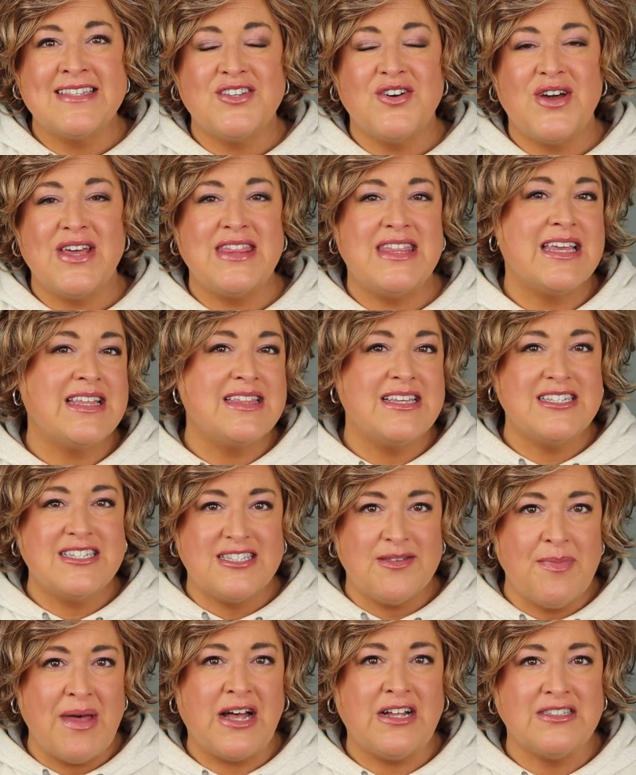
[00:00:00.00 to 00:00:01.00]
So I think the
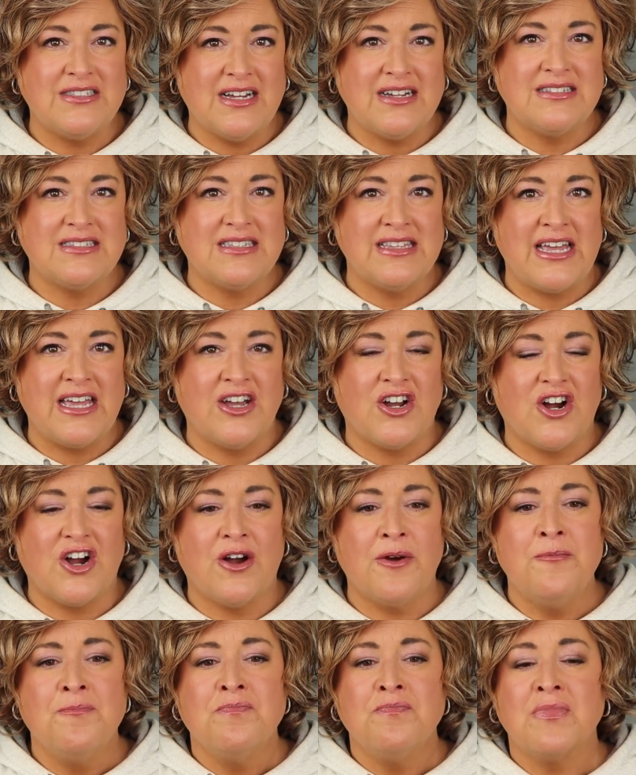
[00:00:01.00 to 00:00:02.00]
smell does
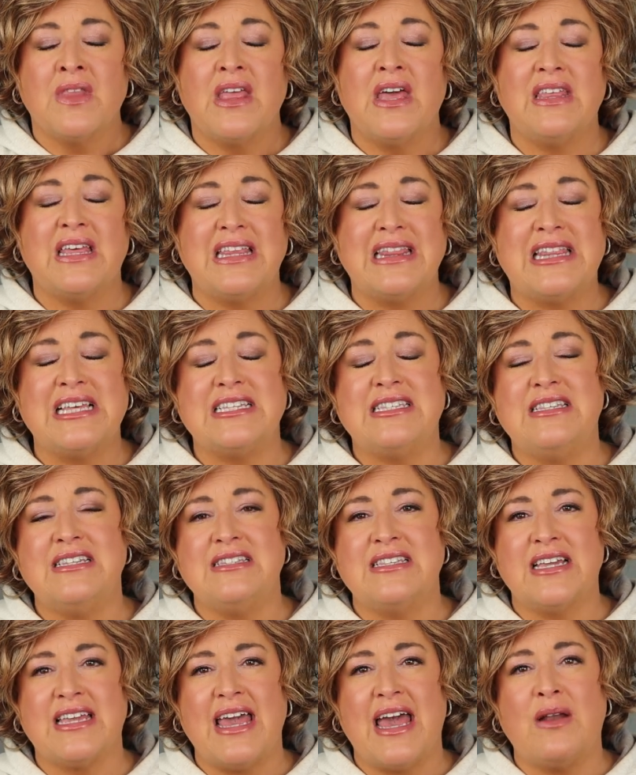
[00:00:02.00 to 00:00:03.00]
linger. This
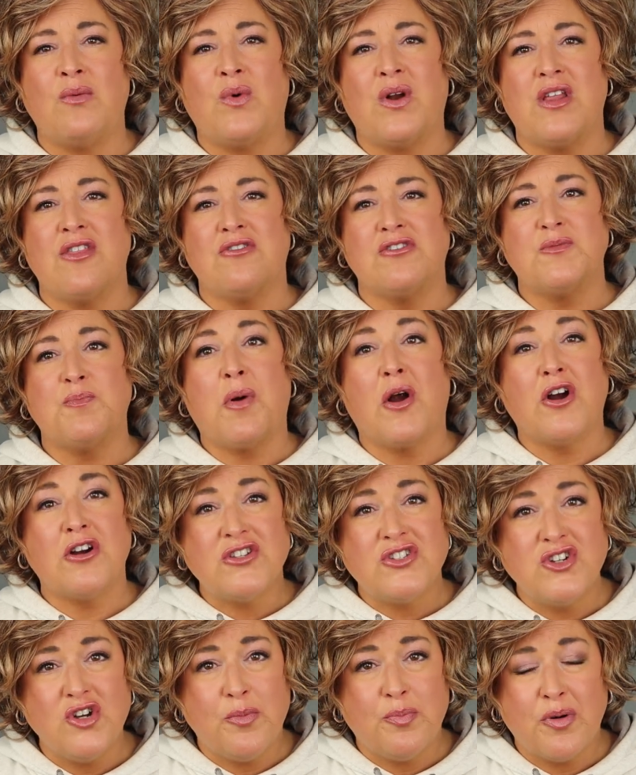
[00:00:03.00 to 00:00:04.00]
is again one of those
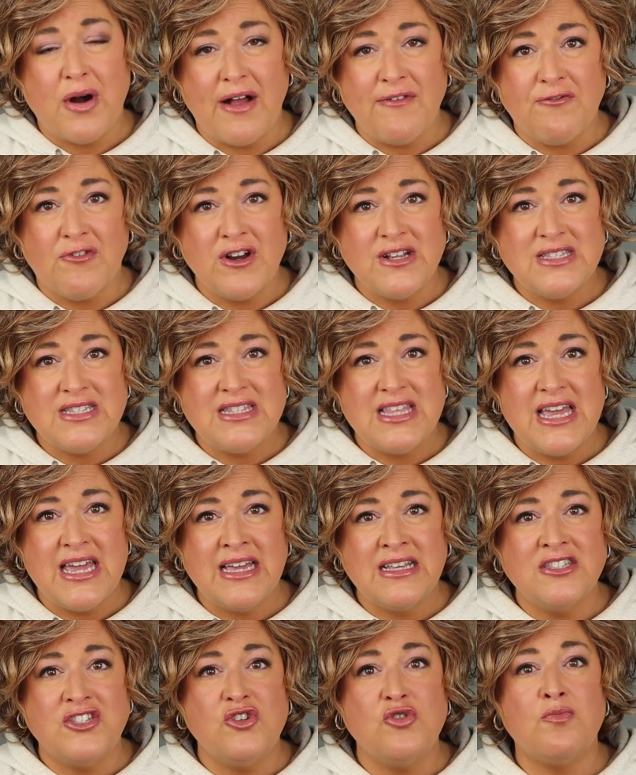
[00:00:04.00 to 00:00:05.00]
personal preference
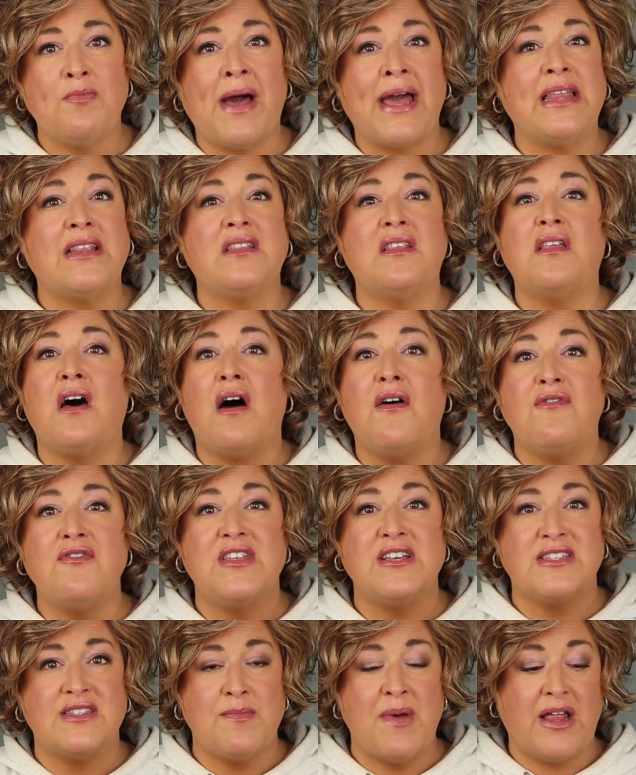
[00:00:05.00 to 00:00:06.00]
things. You might love
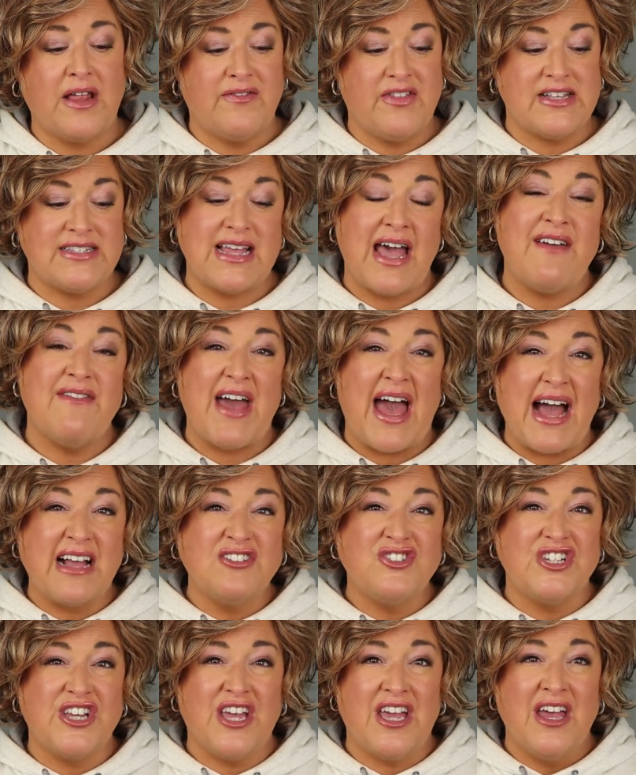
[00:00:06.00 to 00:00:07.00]
the smell of this. I've
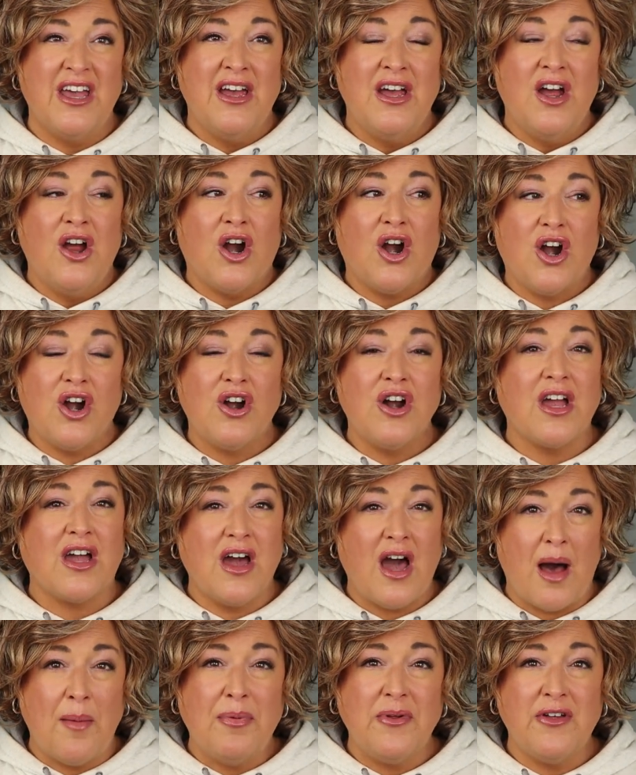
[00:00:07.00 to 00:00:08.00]
actually heard a
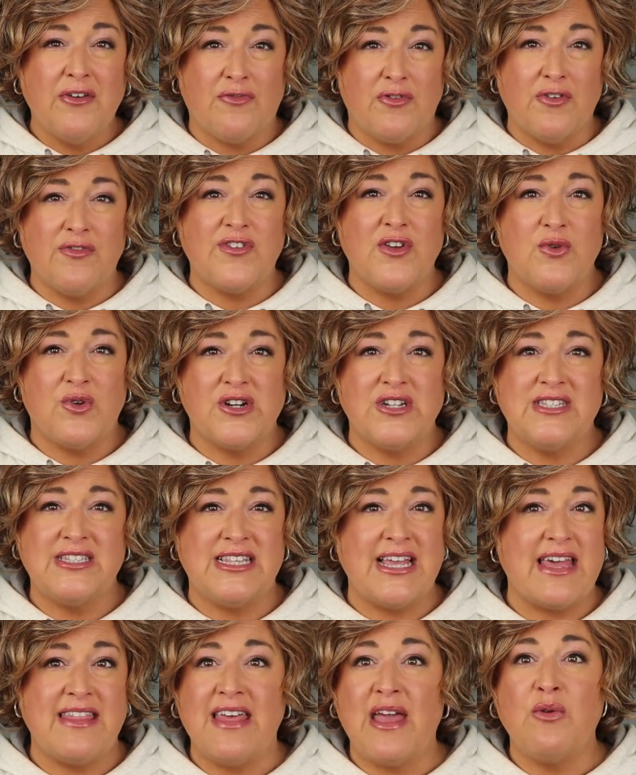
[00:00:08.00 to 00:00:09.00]
couple of reviewers
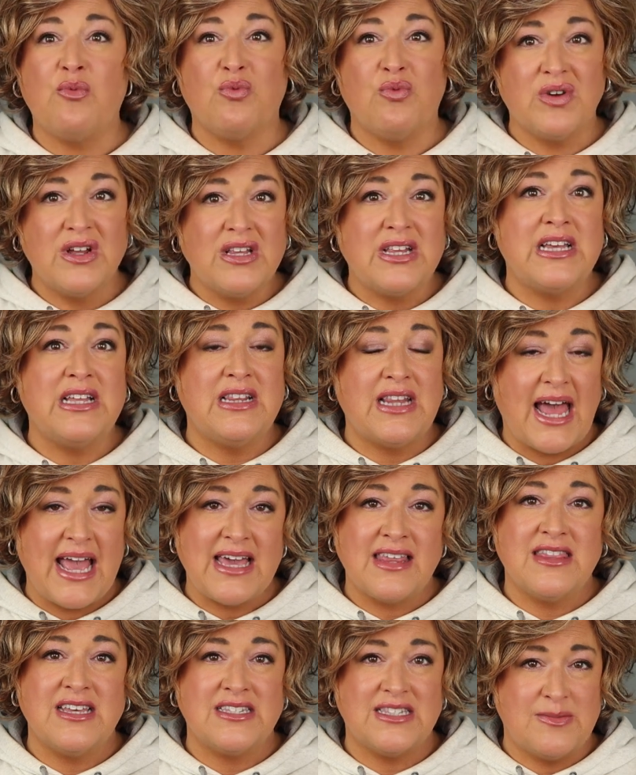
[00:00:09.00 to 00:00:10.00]
say they really
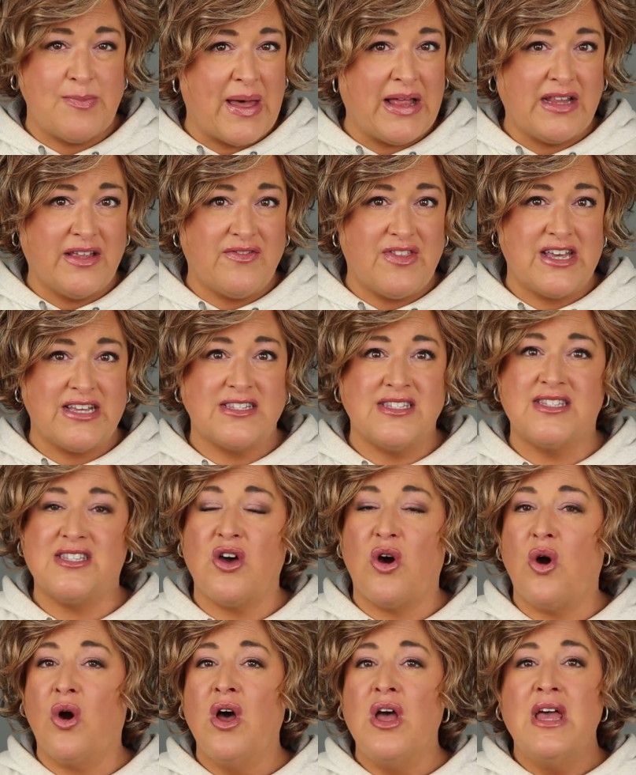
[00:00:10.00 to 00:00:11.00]
like the smell of this.
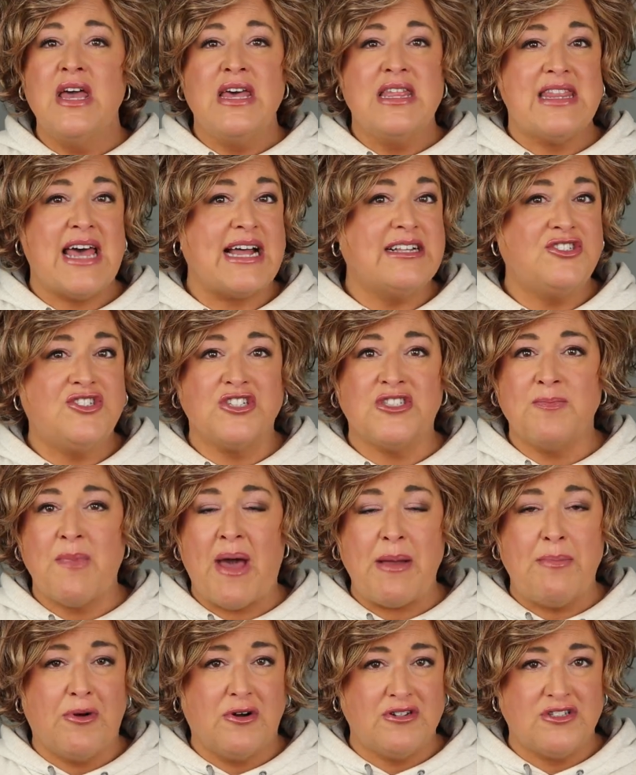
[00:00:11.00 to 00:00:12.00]
So that's just
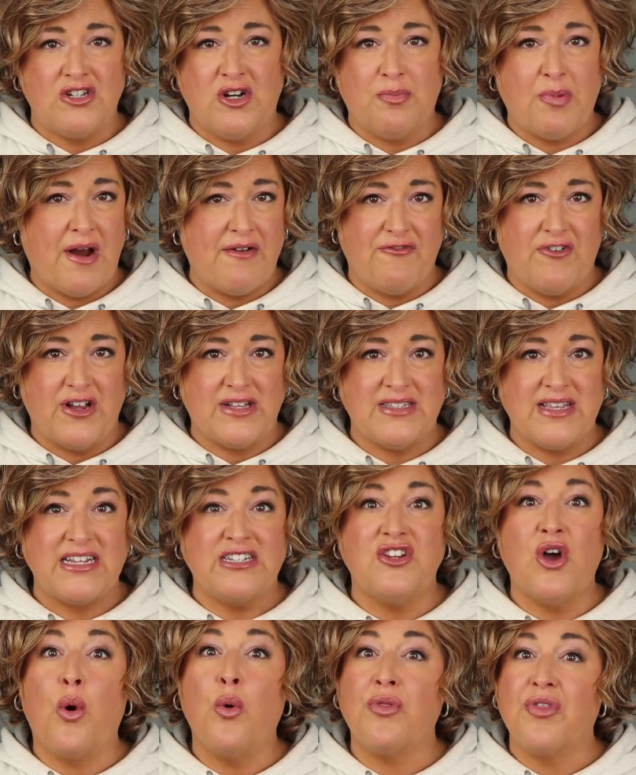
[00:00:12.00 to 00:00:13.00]
my personal preference. I
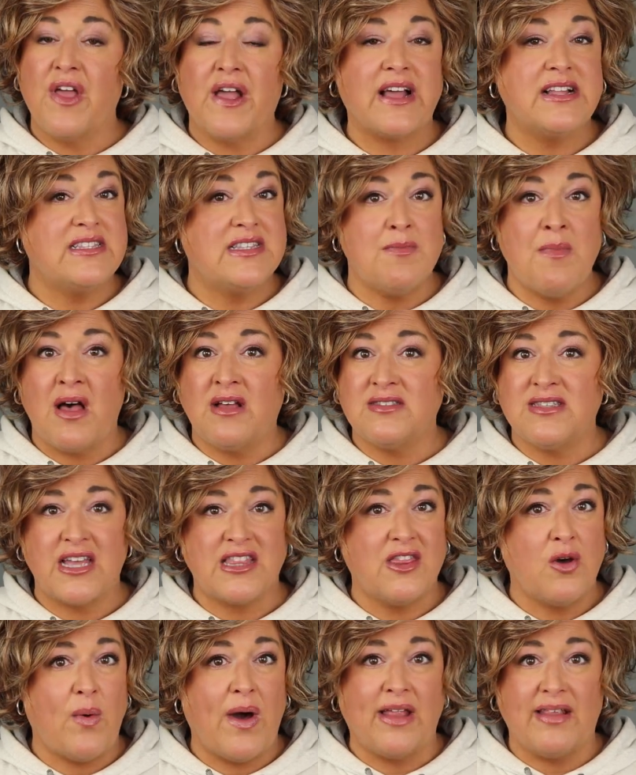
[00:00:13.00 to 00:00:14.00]
don't think it smells
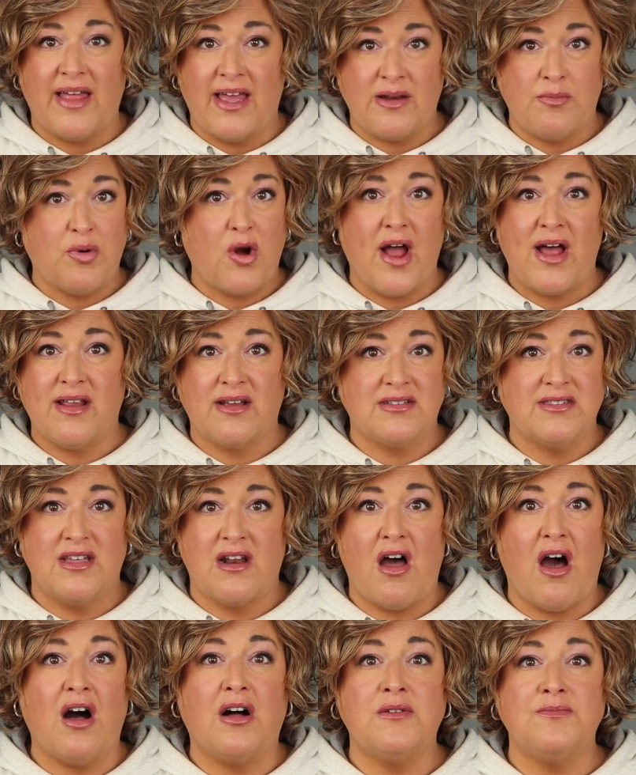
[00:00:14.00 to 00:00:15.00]
like the Wetline products
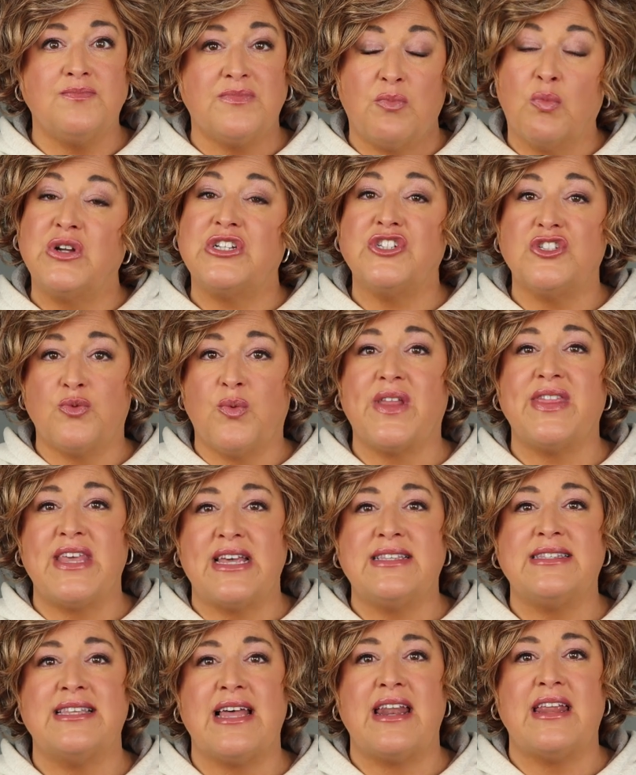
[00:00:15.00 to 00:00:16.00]
at all, which is what
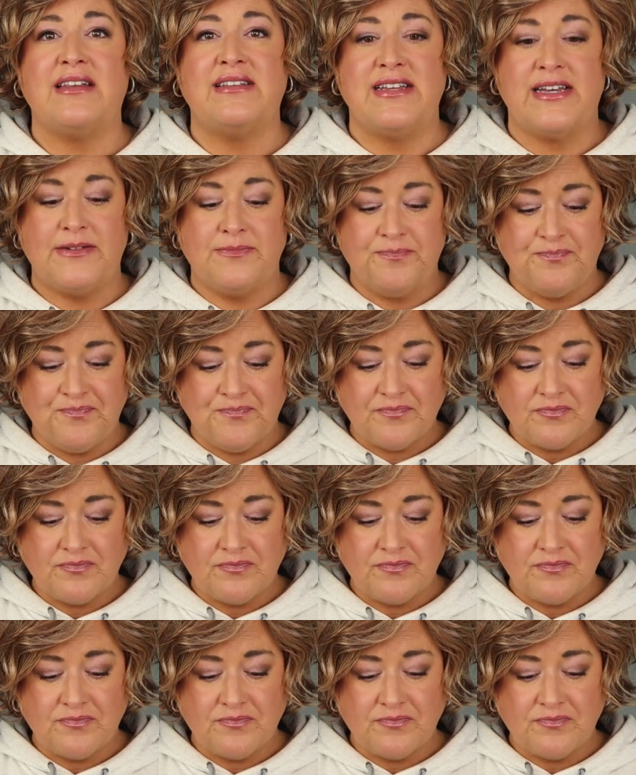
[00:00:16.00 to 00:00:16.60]
they said it did.